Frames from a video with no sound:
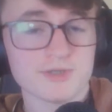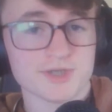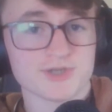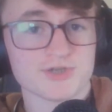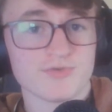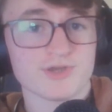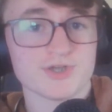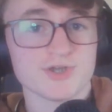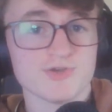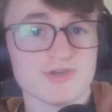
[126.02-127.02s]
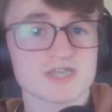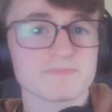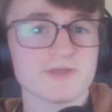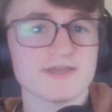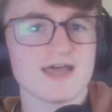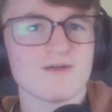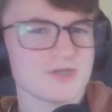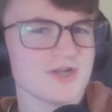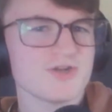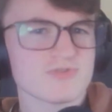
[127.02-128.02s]
under it to explain how
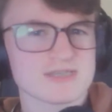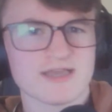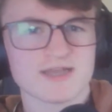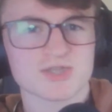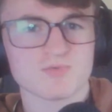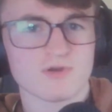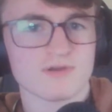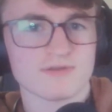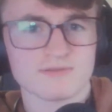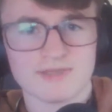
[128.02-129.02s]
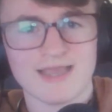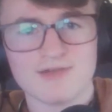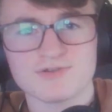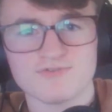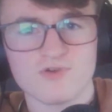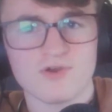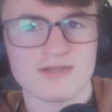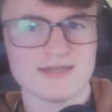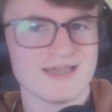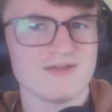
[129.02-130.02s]
gender and sex were accounted for
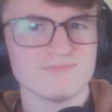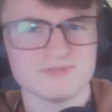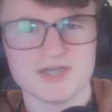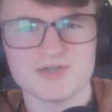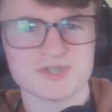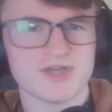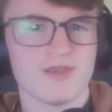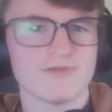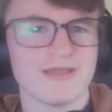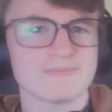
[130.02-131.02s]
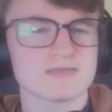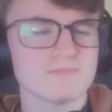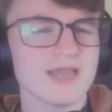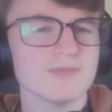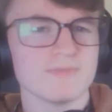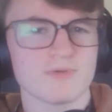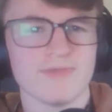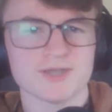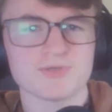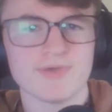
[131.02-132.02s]
and how gender stereotypes might be
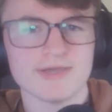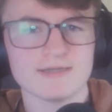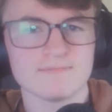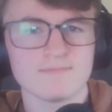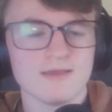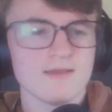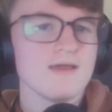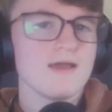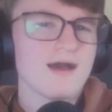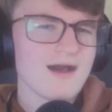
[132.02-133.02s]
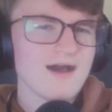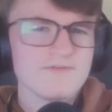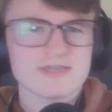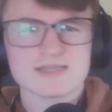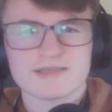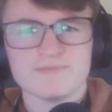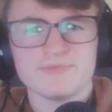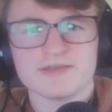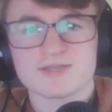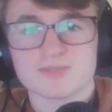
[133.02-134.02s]
perpetuated. Obviously,
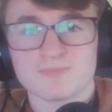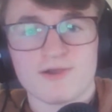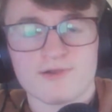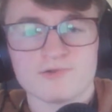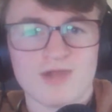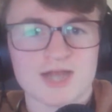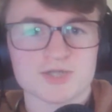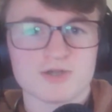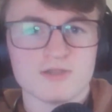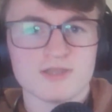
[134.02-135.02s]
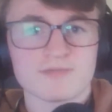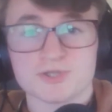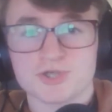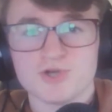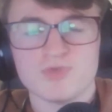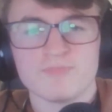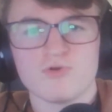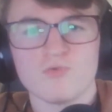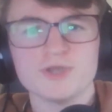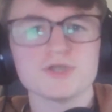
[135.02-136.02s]
being smart, rational, and mature
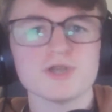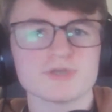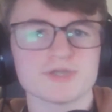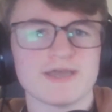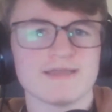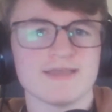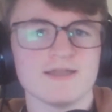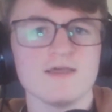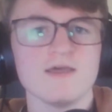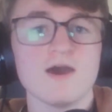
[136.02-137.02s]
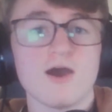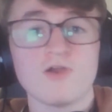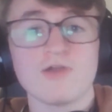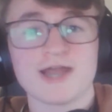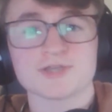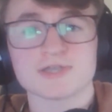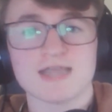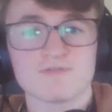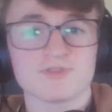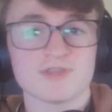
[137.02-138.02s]
people, we should understand that our actions
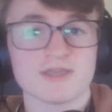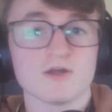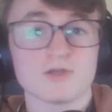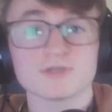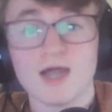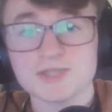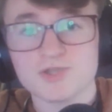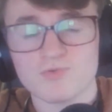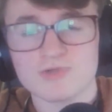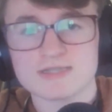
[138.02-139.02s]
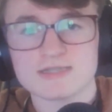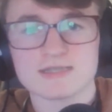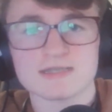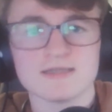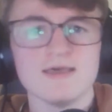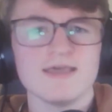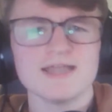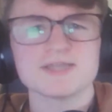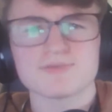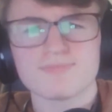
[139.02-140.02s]
have a thing called consequences, and
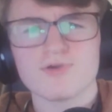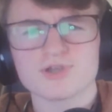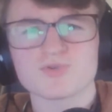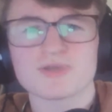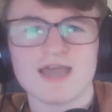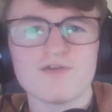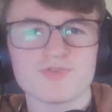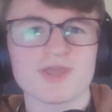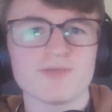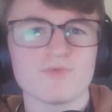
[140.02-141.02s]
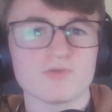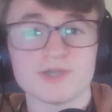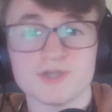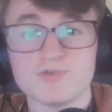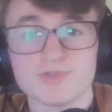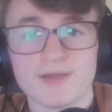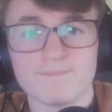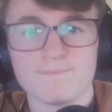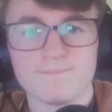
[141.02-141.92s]
it's important to account for them when we do them.